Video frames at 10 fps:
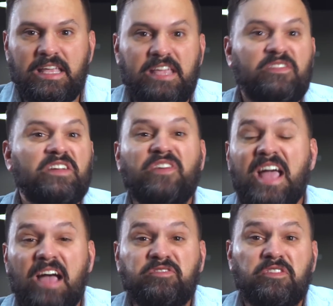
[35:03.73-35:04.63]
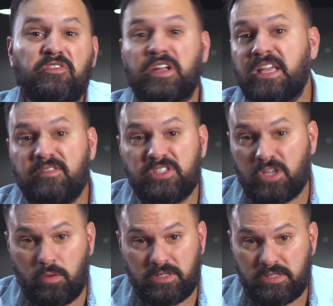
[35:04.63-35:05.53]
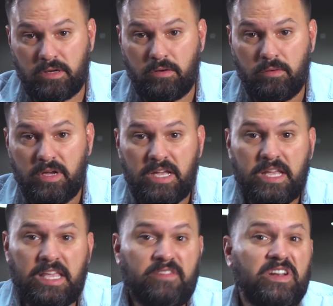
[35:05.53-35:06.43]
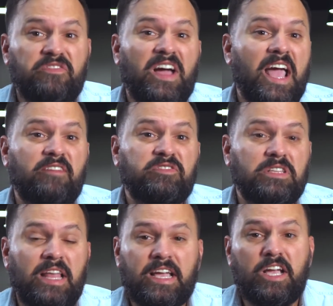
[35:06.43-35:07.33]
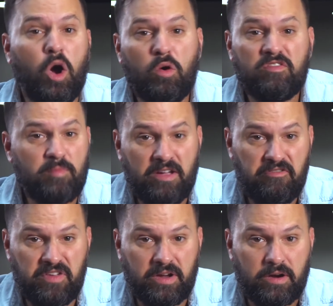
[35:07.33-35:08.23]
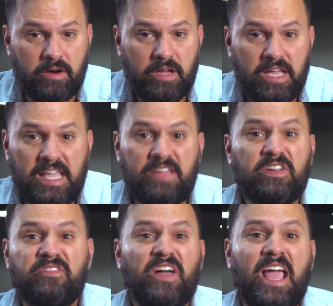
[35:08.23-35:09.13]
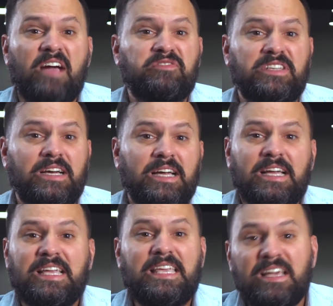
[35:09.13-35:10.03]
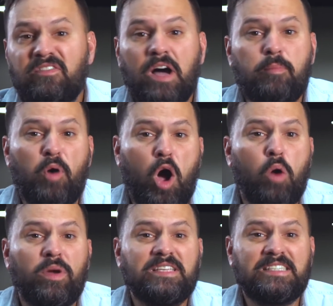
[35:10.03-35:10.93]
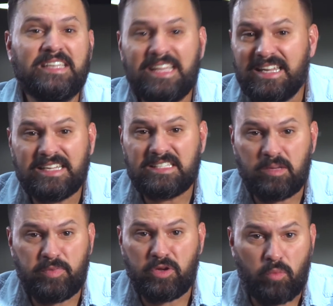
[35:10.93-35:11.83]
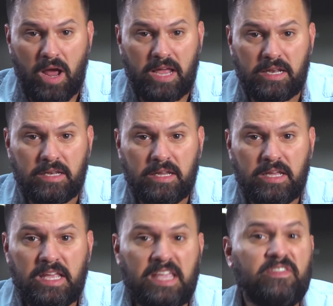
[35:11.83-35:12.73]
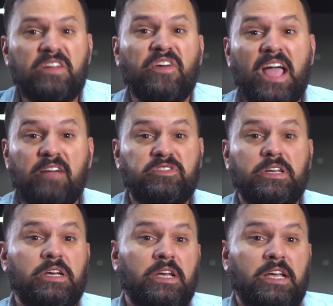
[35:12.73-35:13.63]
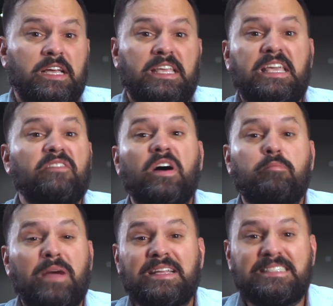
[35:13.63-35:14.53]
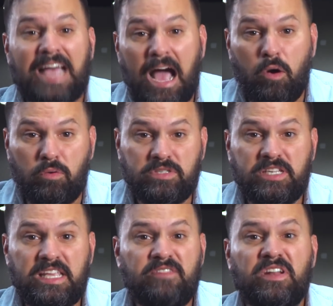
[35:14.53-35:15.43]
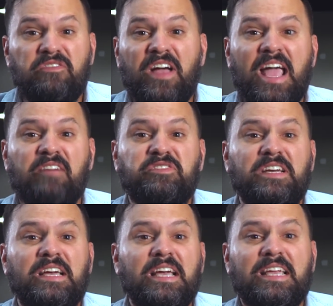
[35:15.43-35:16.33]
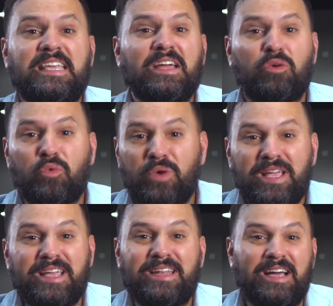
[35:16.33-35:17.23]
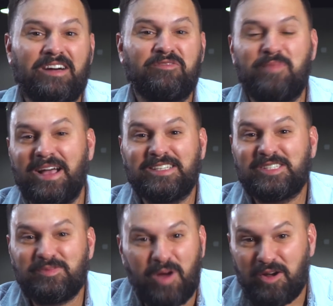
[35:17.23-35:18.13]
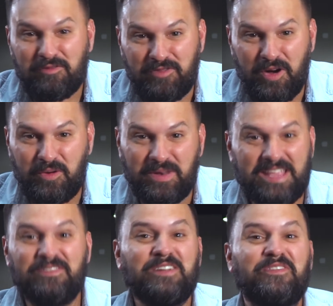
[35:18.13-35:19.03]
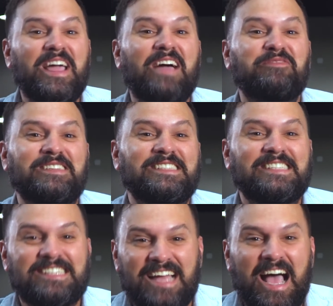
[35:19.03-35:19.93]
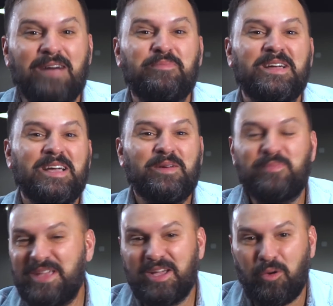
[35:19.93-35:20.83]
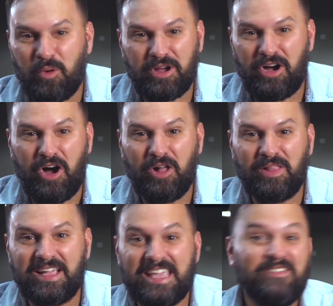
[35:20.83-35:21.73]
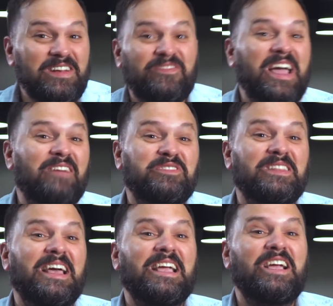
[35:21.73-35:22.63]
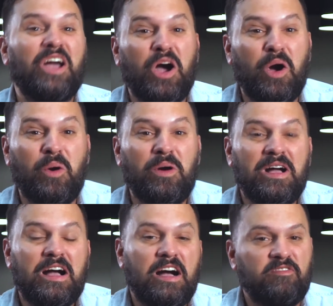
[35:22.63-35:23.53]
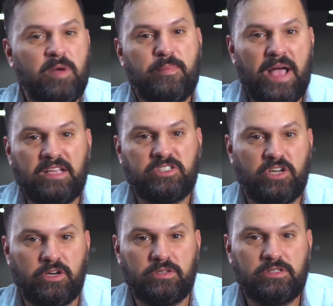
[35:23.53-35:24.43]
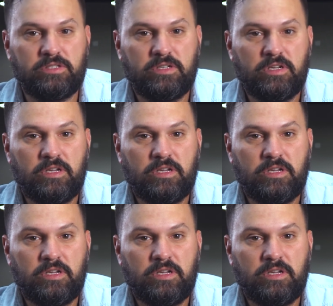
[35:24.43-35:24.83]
have to forgive so-and-so, even if I have to let go of my fear, even if I have to give up always needing to be right, even if I have to give up my doubt, even if I have to get rid of my smartphone, even if I have to stop being a workaholic, even if I have to let go of my past hurts.